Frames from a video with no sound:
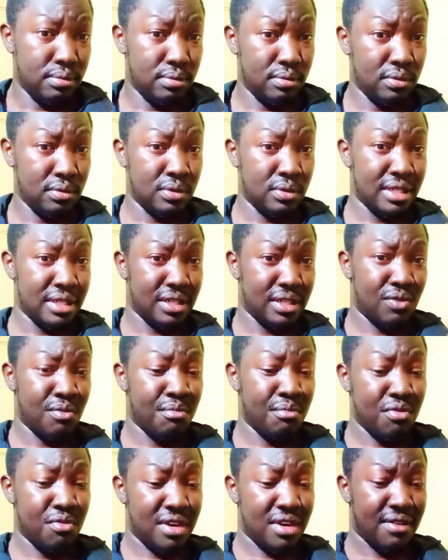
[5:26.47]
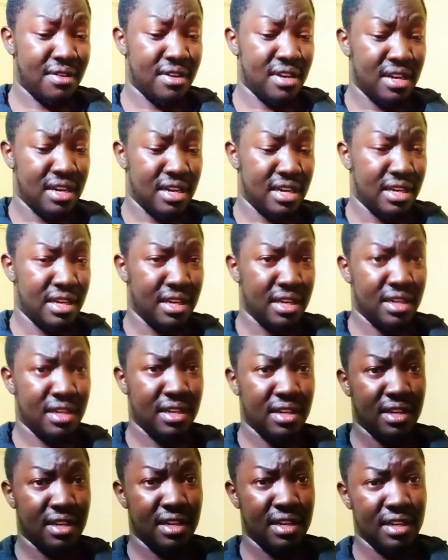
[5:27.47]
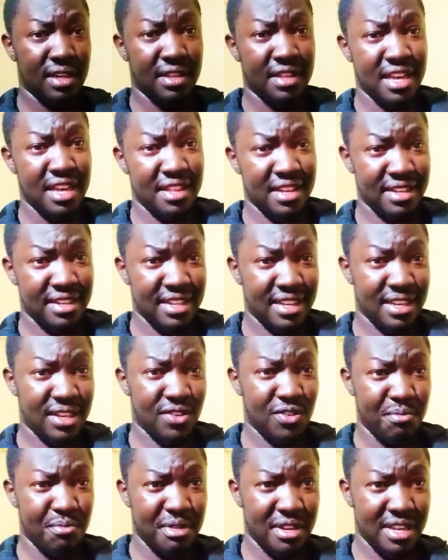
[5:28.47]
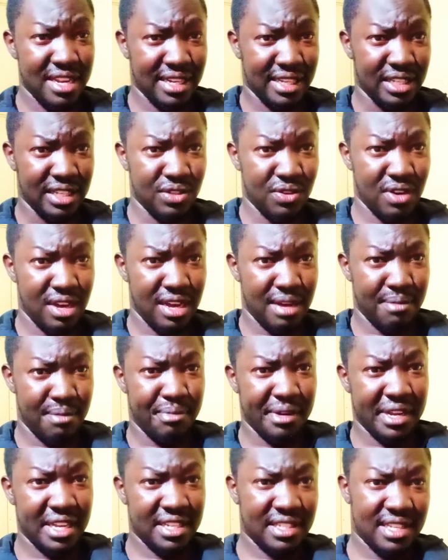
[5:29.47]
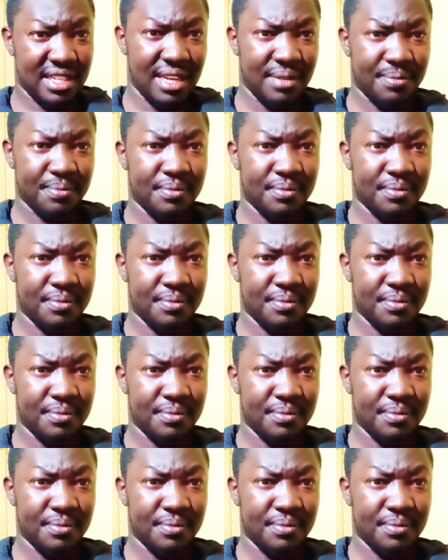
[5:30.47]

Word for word: Unaweza kumbuka uh, the other day Obinna akitoa pressure